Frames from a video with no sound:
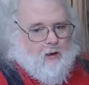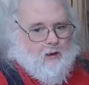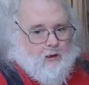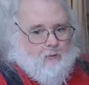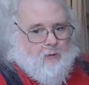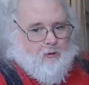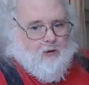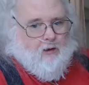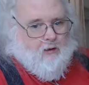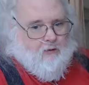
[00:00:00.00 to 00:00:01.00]
And I've been
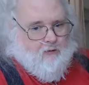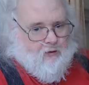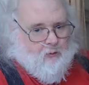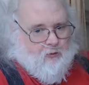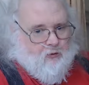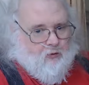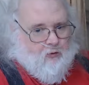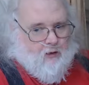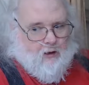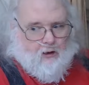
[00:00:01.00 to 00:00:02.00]
taking steps to
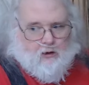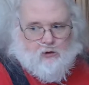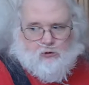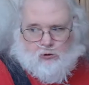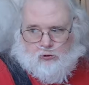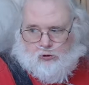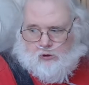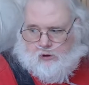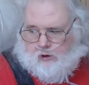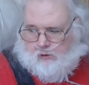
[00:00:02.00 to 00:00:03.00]
do that. Like I told you,
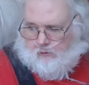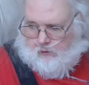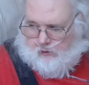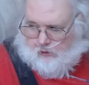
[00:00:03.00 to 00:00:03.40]
I have